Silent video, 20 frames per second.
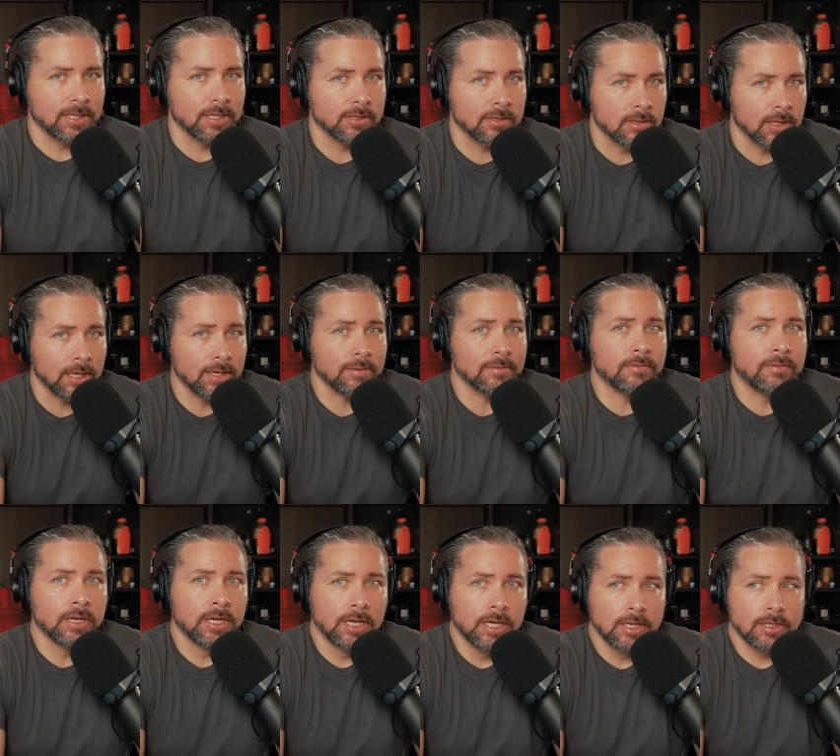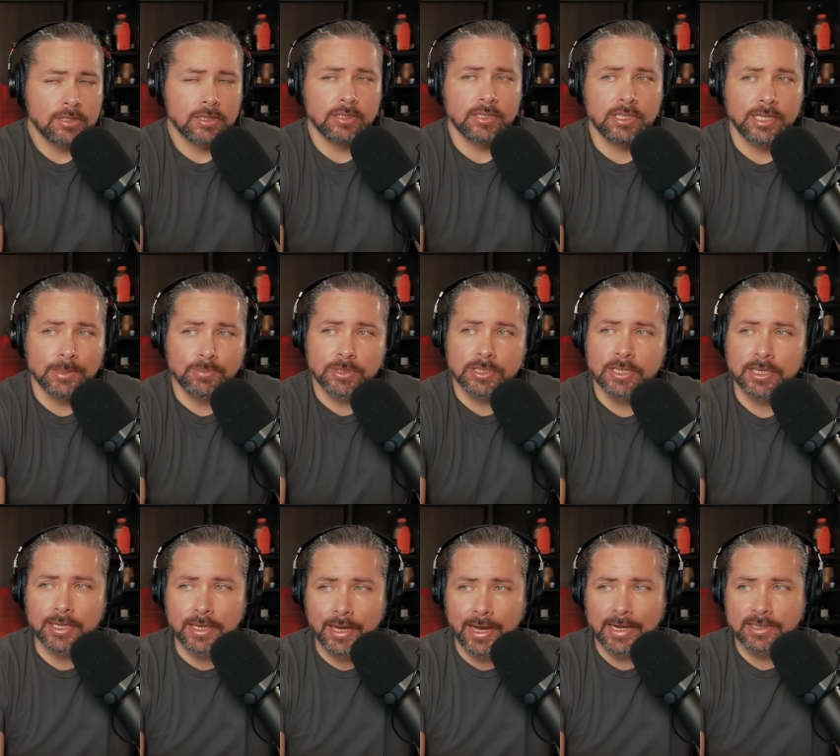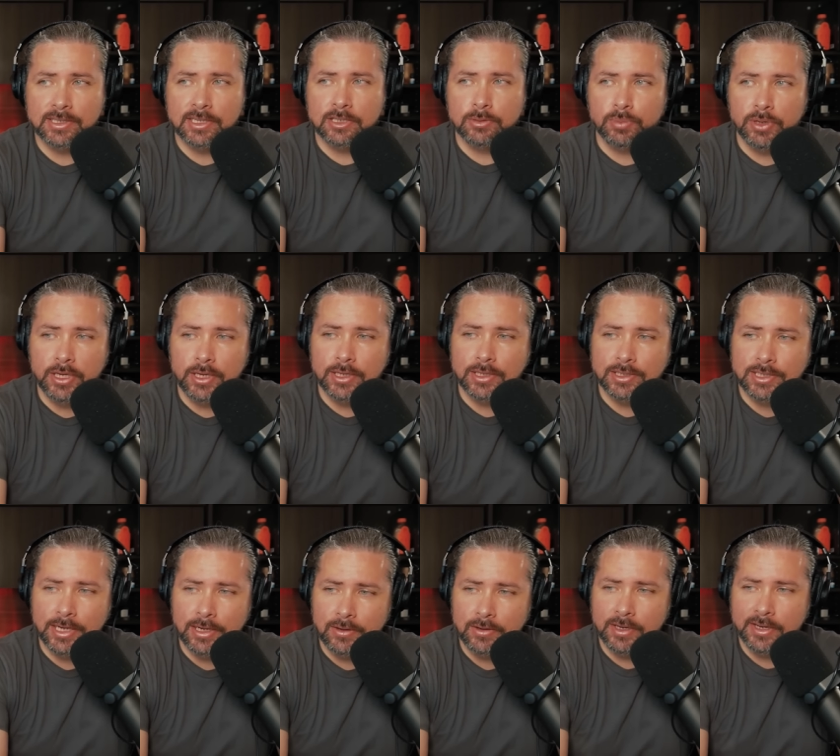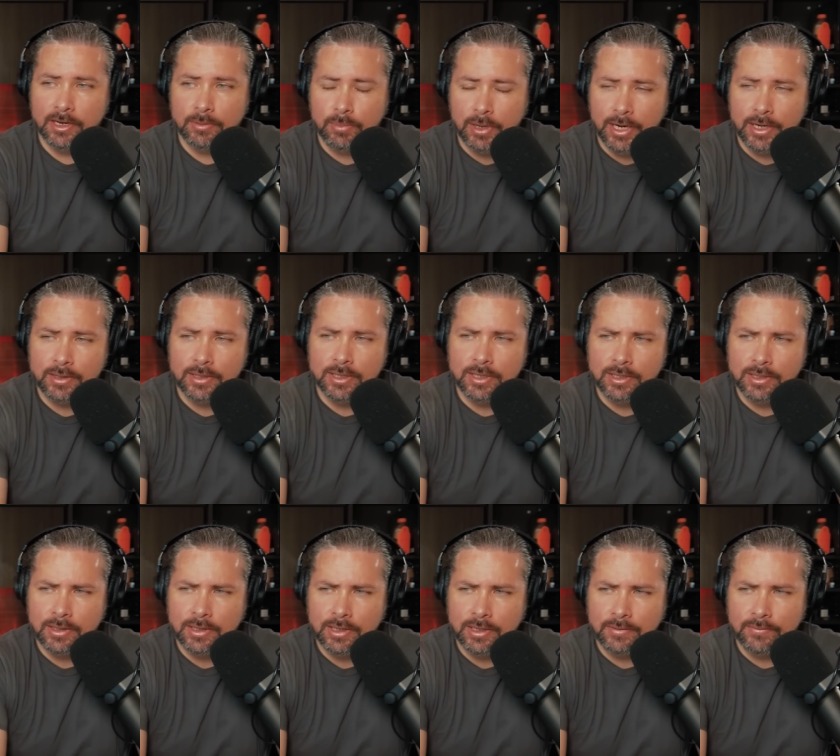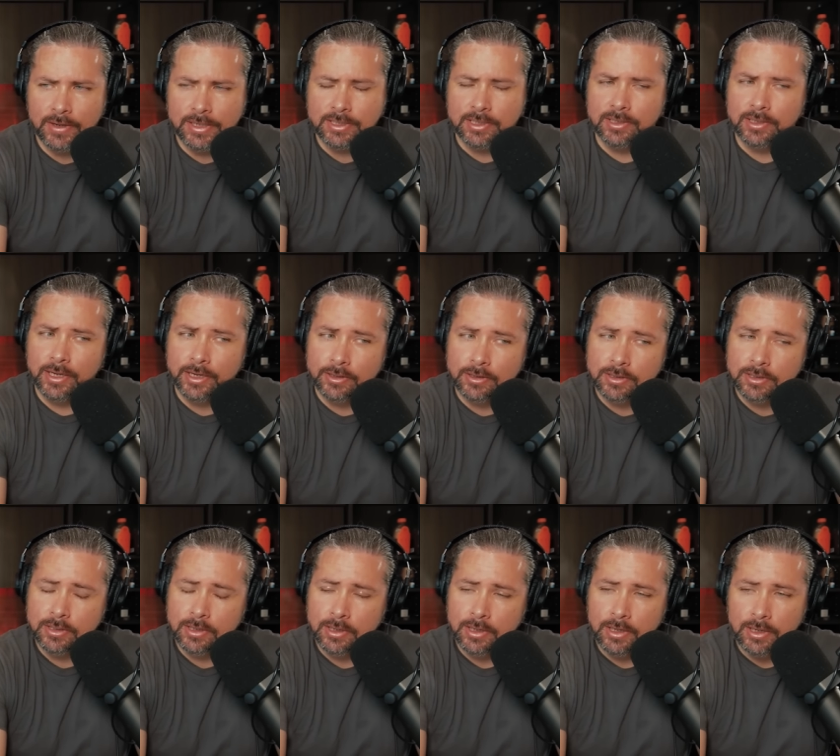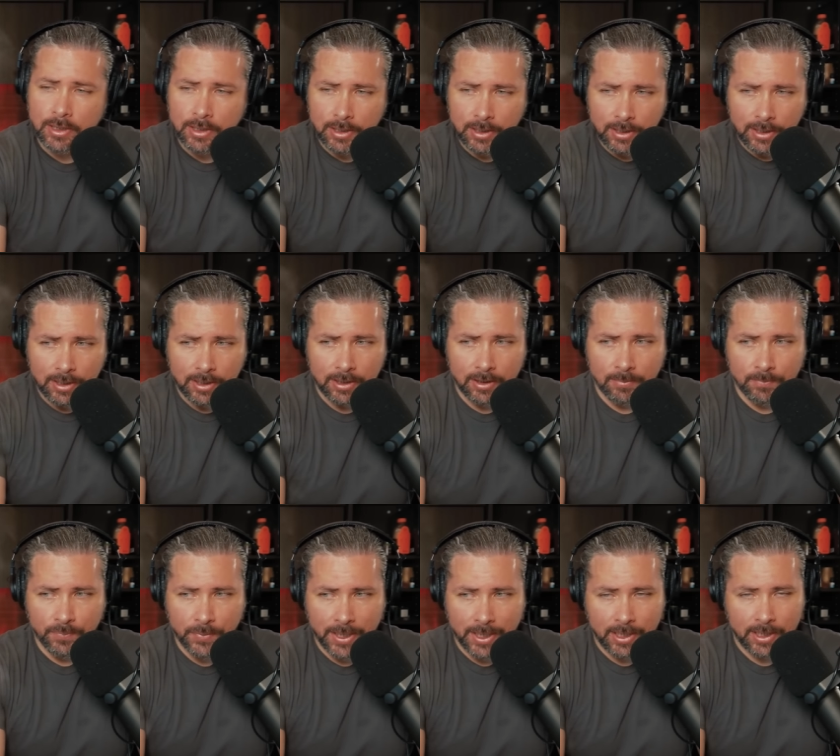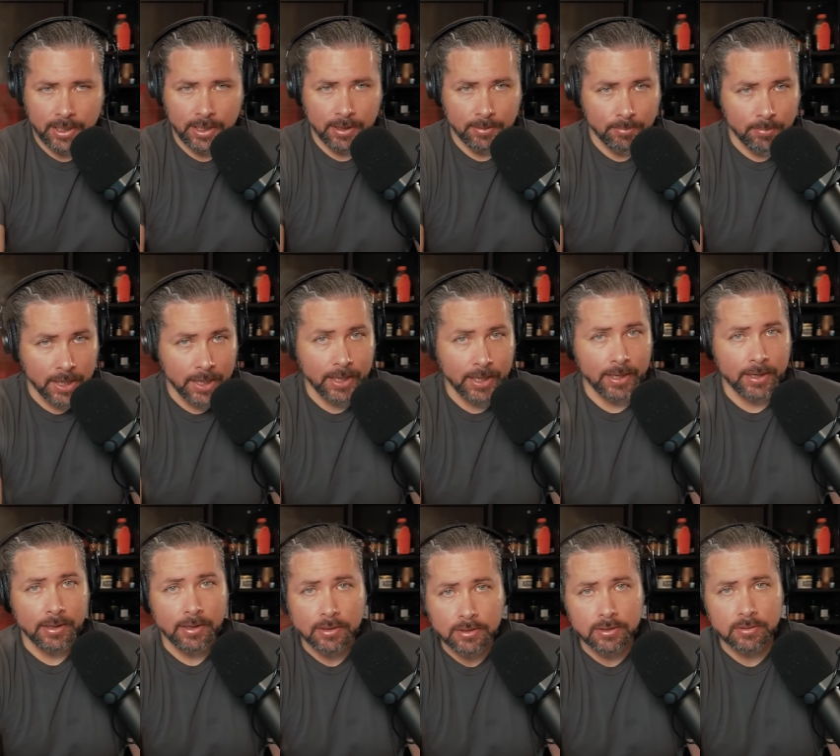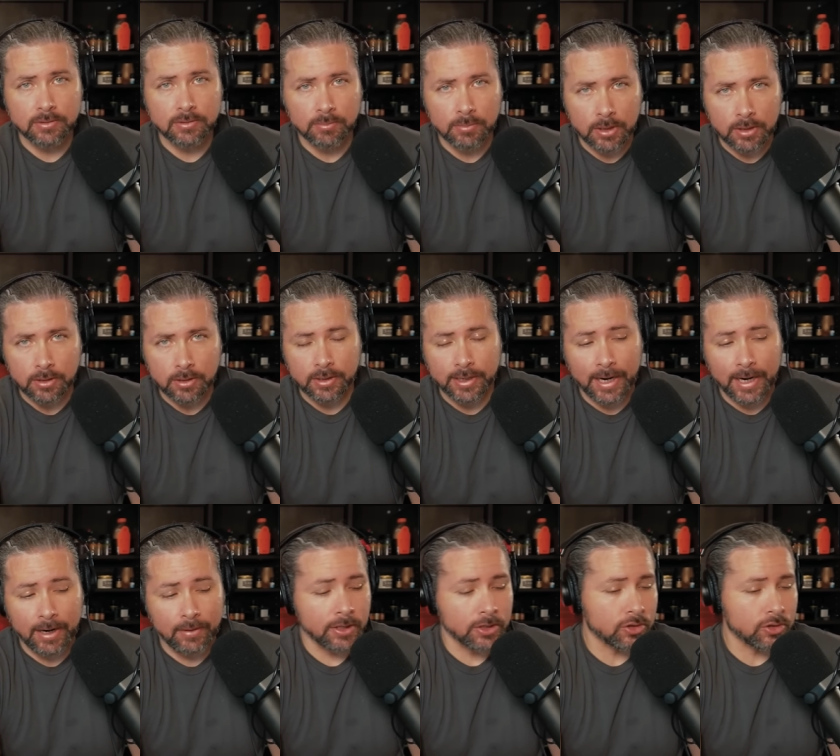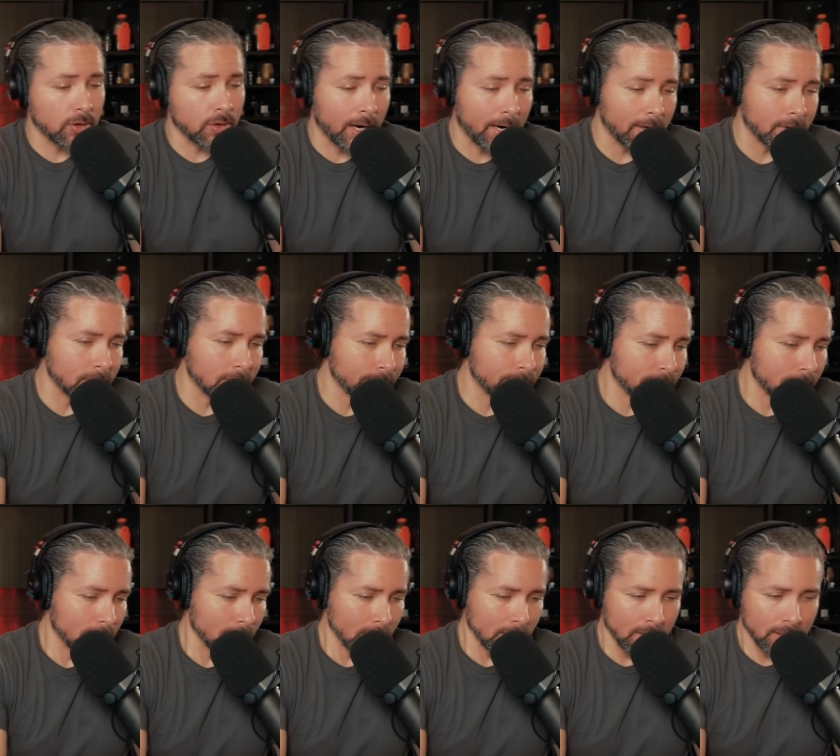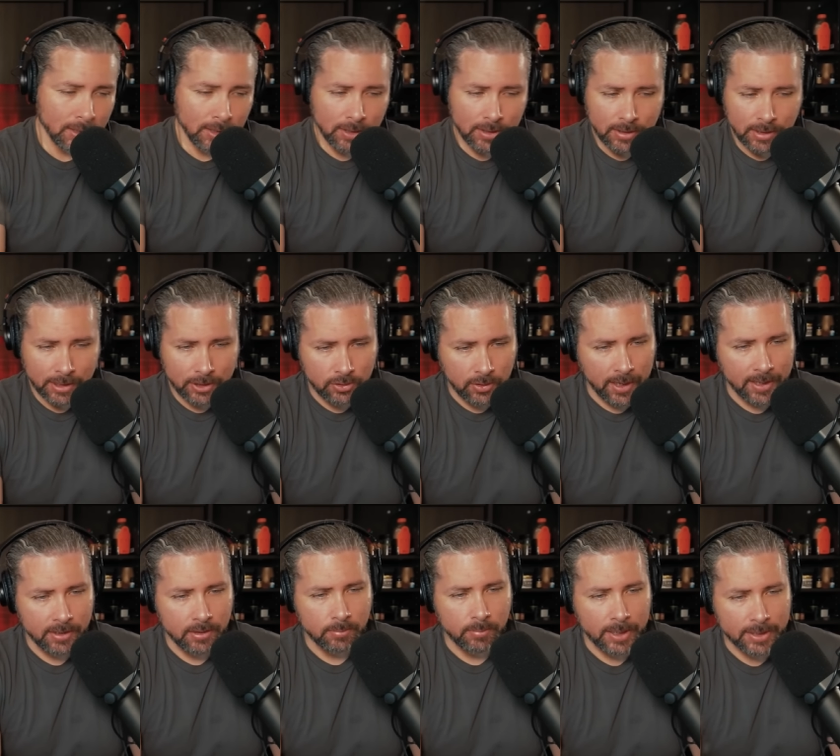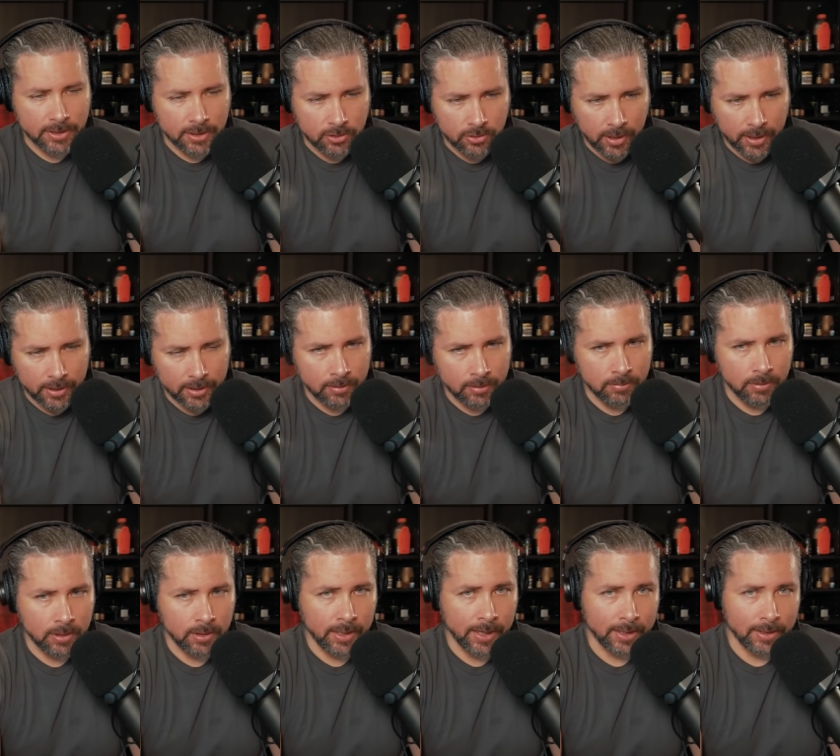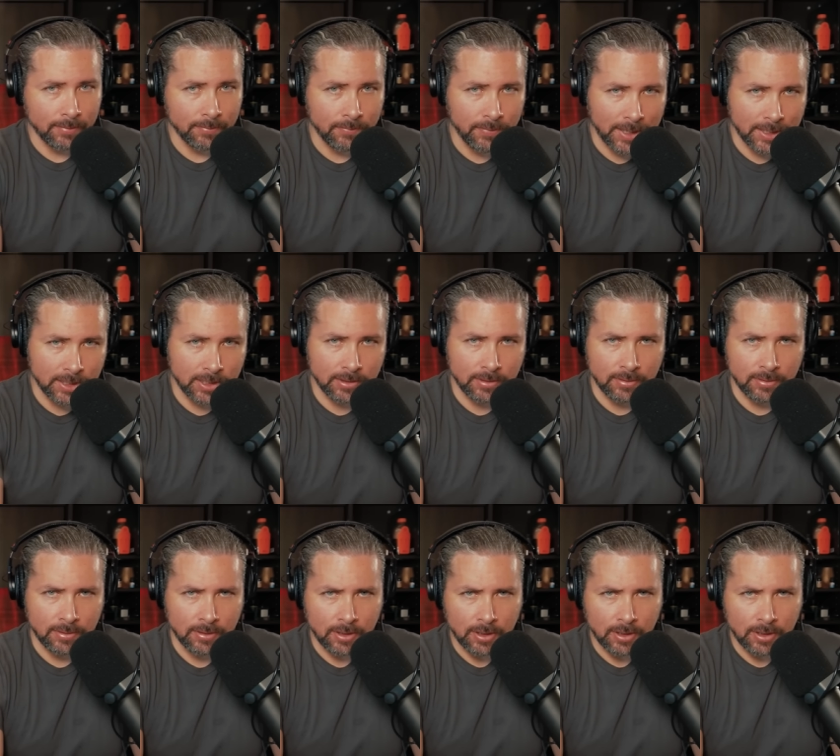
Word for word: his love to Gypsy as he's being interrogated by the, the investigators. And he admitted to the murder. Now, in the trial, they tried their best to try to get rid of that confession,